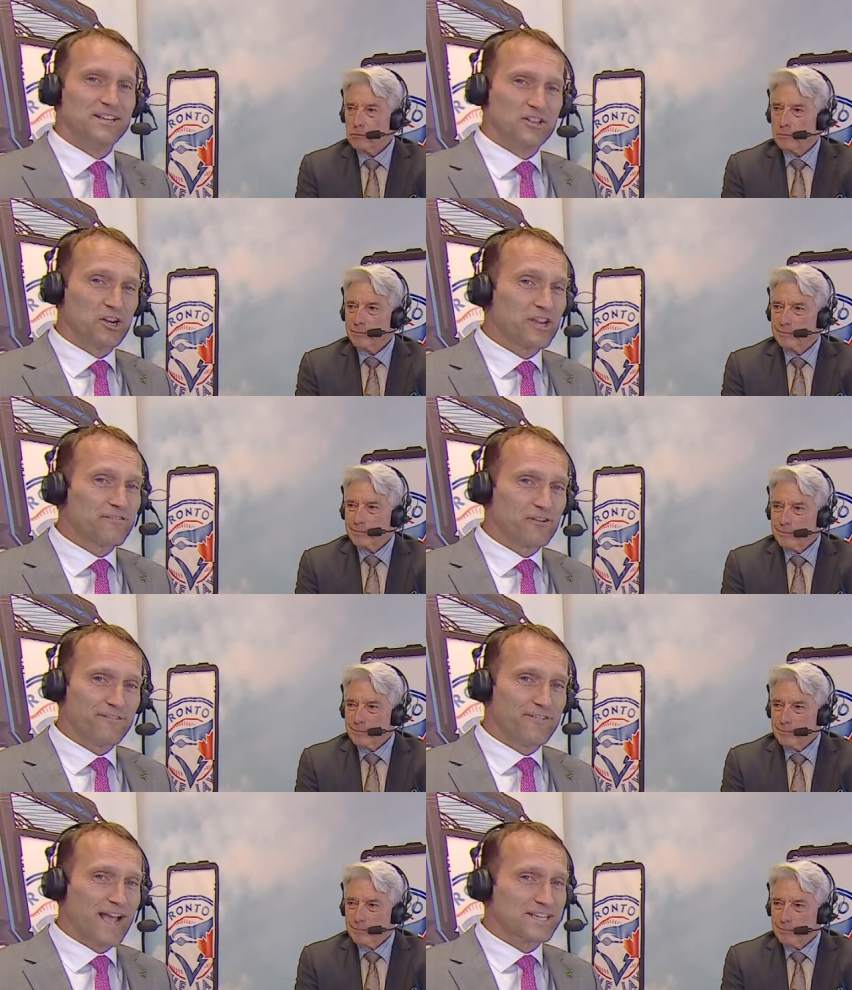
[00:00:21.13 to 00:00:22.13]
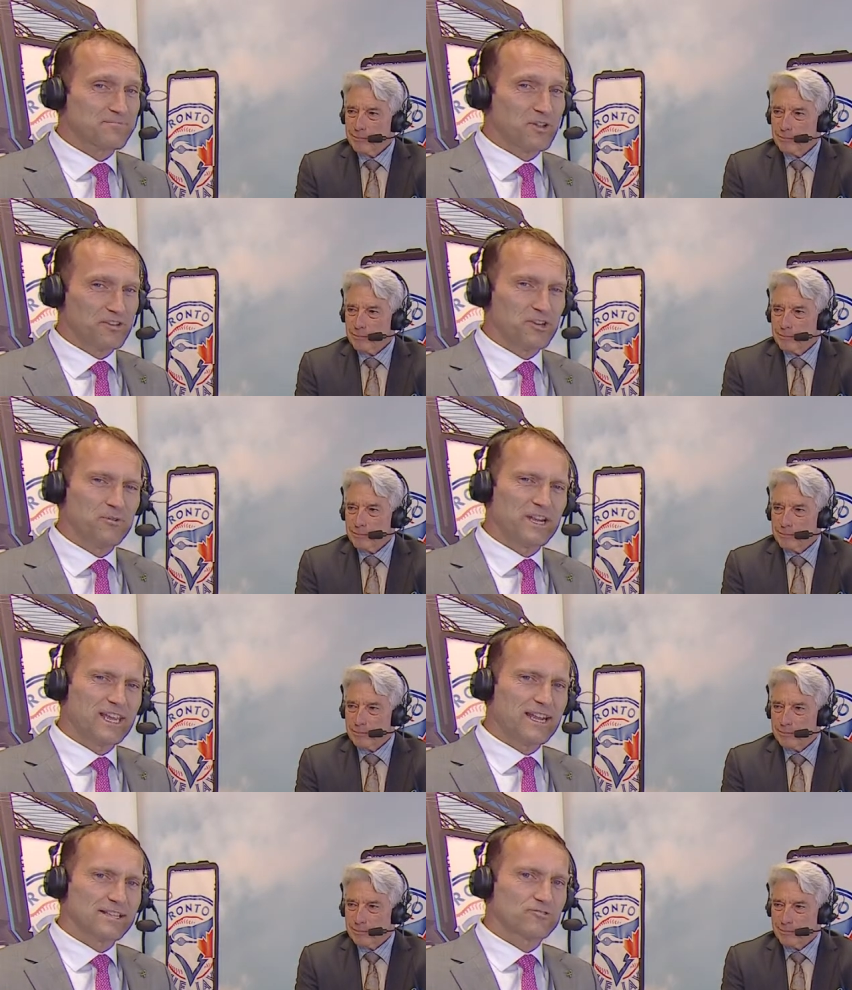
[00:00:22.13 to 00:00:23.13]
Speaker 1: Looking for a fastball. And you know, when a
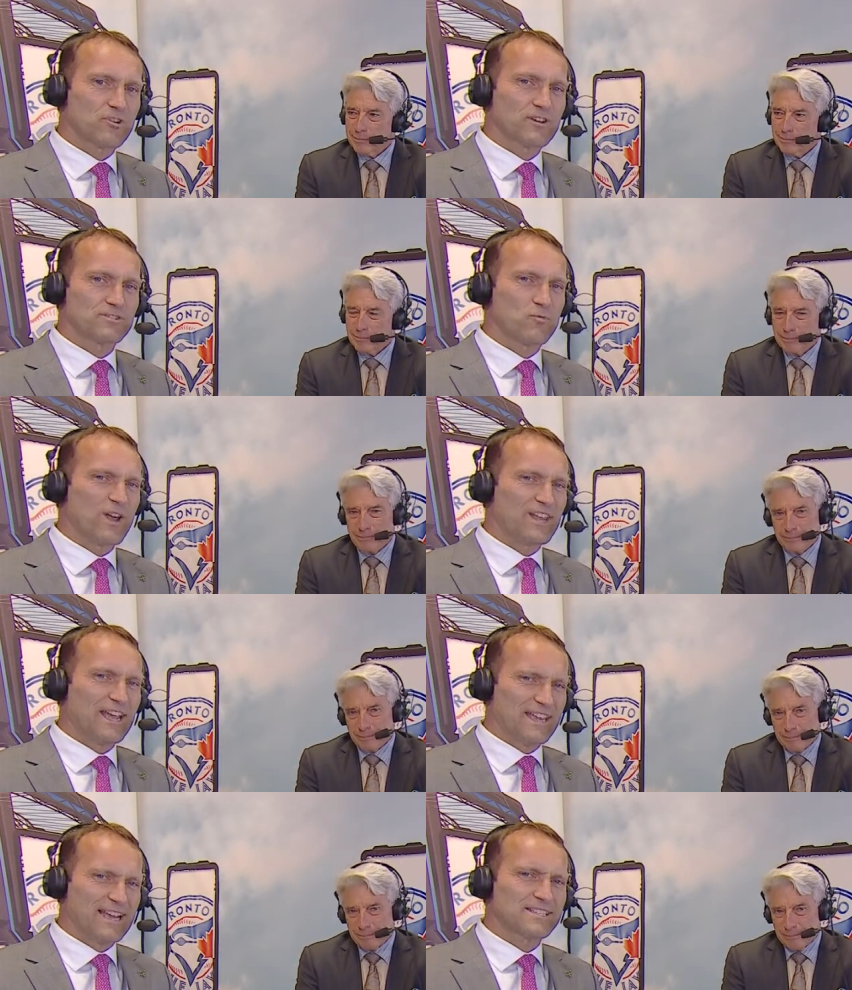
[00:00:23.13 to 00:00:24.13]
kid has struggles one night, next